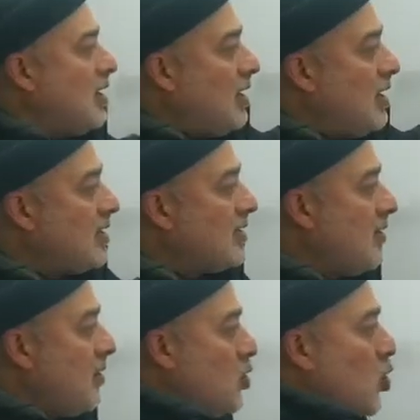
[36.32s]
It is a
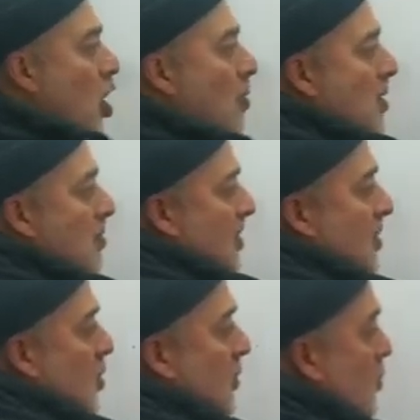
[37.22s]
common
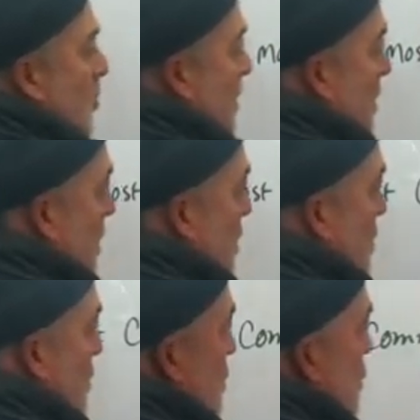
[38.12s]
method of
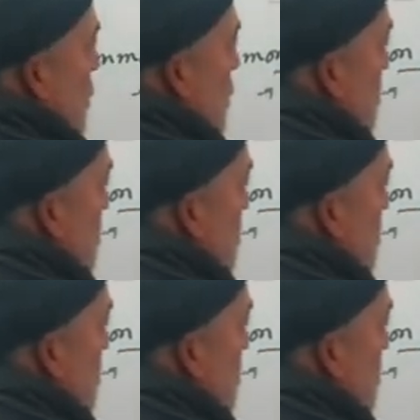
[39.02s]
communication.